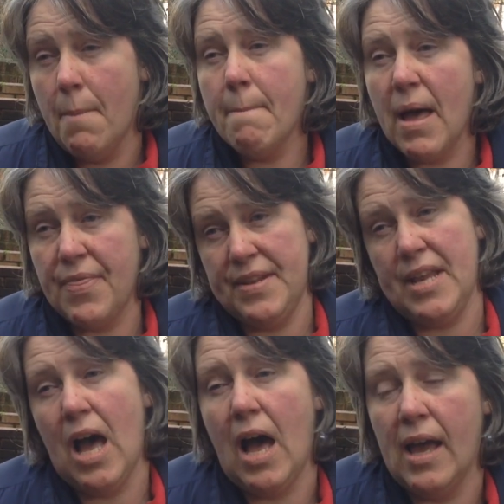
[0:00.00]
mother
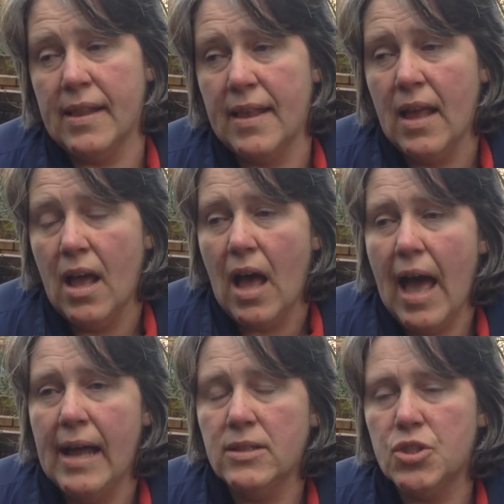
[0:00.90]
died.
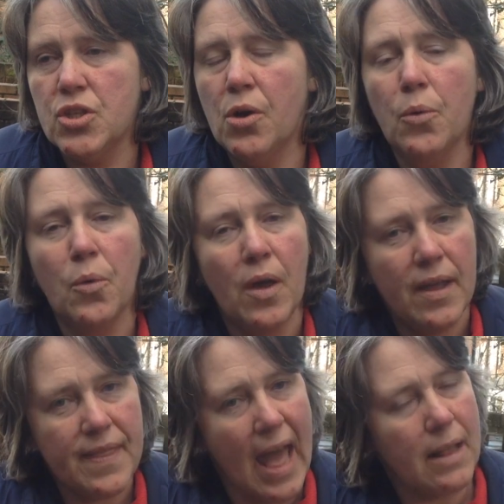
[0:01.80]
And so
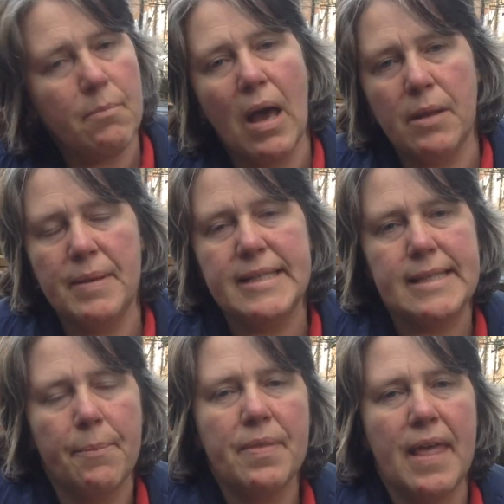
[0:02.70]
that might be
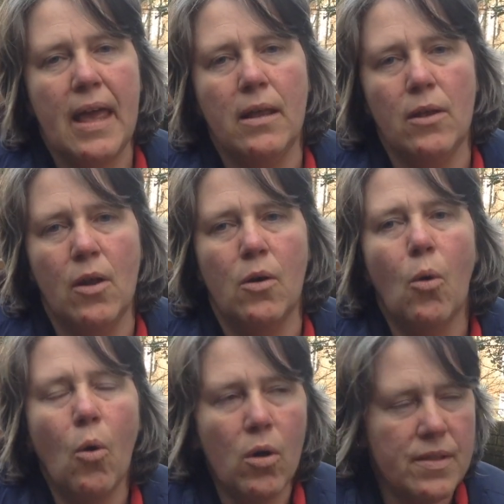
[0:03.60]
something,
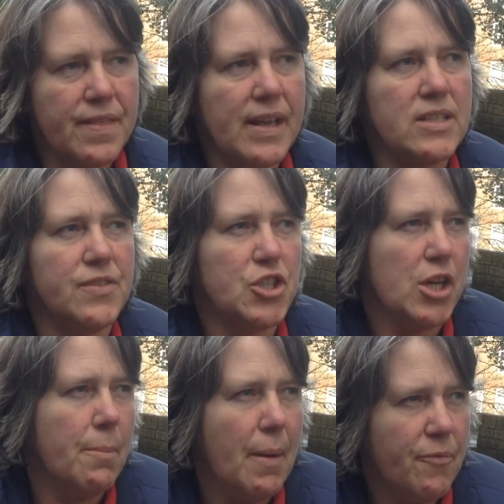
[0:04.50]
all the things which
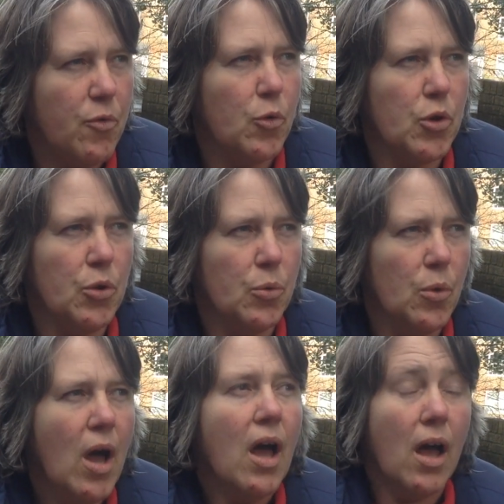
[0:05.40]
come up for you
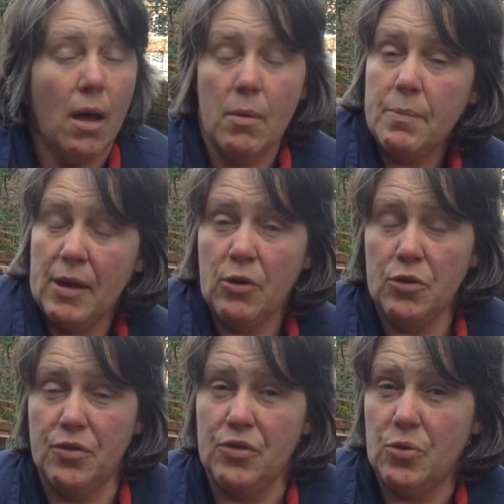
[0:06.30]
might be good
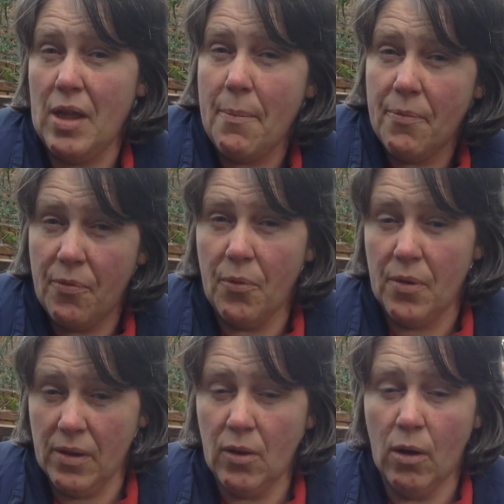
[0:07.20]
to tap,
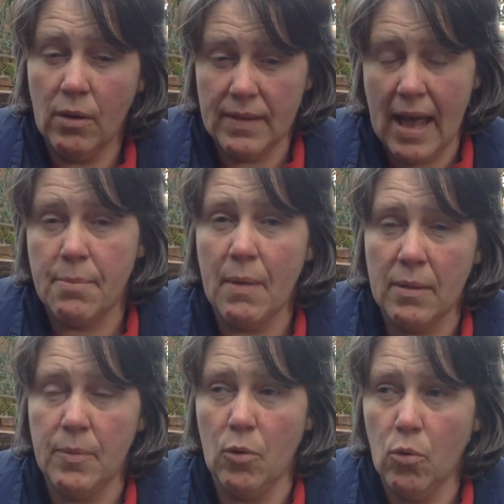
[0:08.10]
that
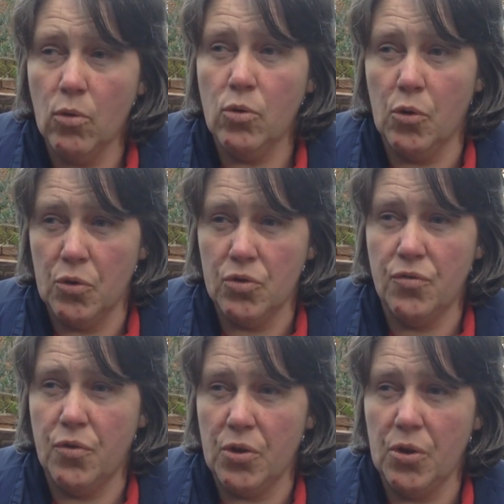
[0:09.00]
might be all good
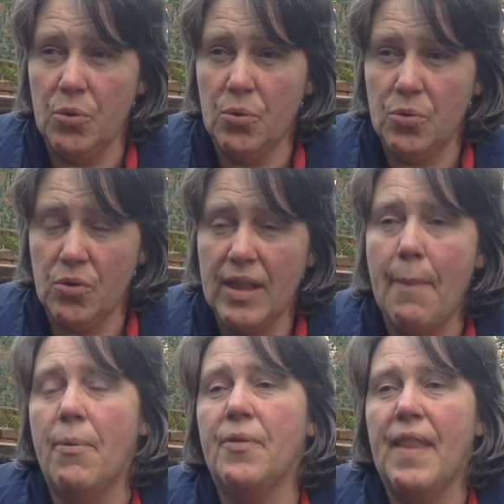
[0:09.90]
for you to
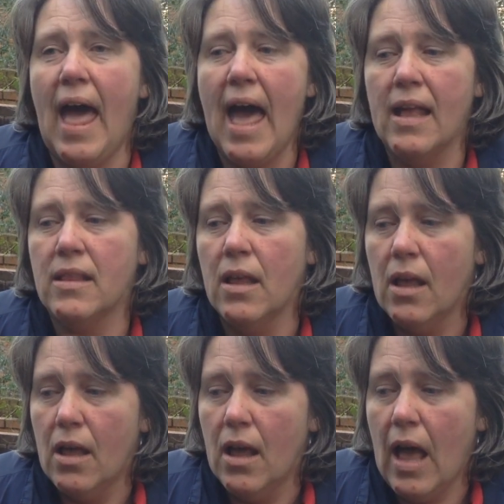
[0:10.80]
tap on that.
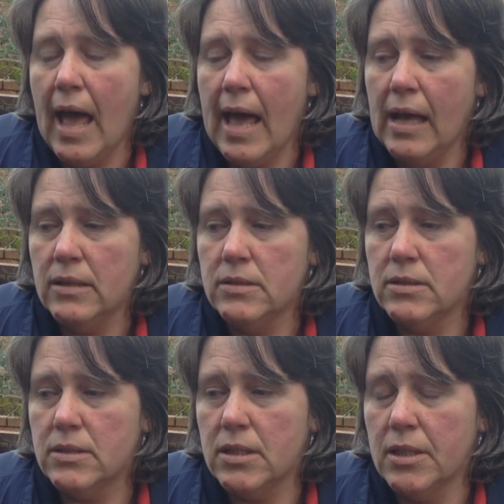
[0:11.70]
And